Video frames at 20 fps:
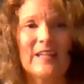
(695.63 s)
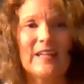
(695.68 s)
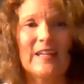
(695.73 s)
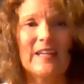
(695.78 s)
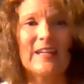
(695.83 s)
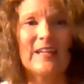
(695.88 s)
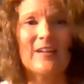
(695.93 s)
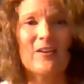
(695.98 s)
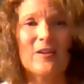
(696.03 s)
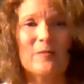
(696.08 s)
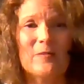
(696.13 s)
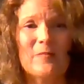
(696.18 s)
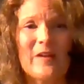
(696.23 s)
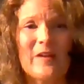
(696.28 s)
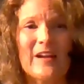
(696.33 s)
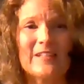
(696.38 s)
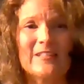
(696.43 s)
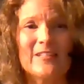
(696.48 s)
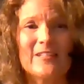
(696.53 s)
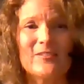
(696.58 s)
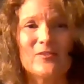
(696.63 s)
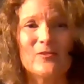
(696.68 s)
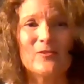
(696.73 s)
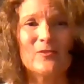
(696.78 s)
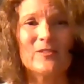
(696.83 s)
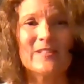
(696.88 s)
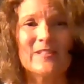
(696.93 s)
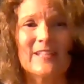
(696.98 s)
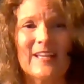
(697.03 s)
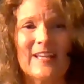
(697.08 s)
and I'll get back to you as
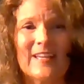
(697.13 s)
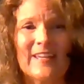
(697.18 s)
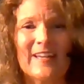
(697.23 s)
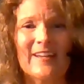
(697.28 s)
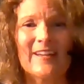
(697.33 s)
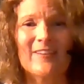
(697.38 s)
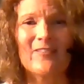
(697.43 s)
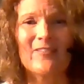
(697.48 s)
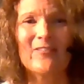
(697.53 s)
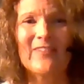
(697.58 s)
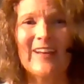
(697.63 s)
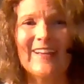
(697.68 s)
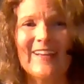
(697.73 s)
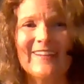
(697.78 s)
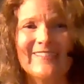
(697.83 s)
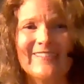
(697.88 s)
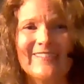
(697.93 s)
soon as I can, okay?